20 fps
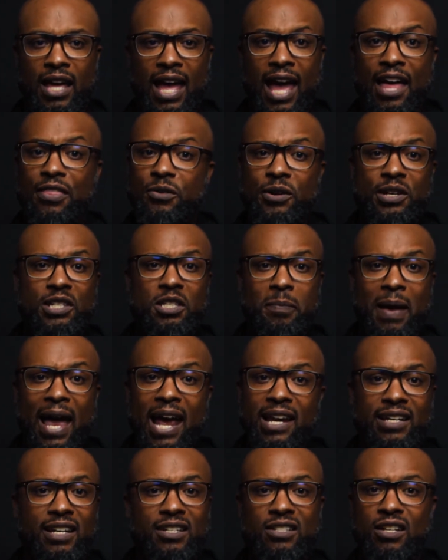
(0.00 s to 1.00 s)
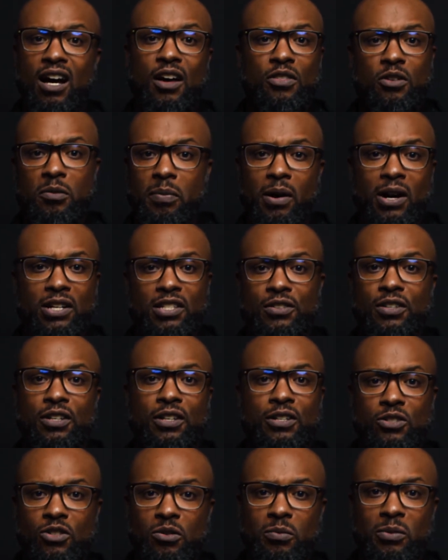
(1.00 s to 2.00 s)
And they're expanding into other parts of the
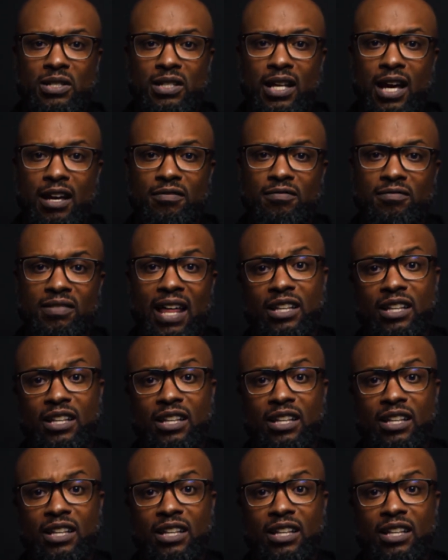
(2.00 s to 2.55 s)
consumer's life,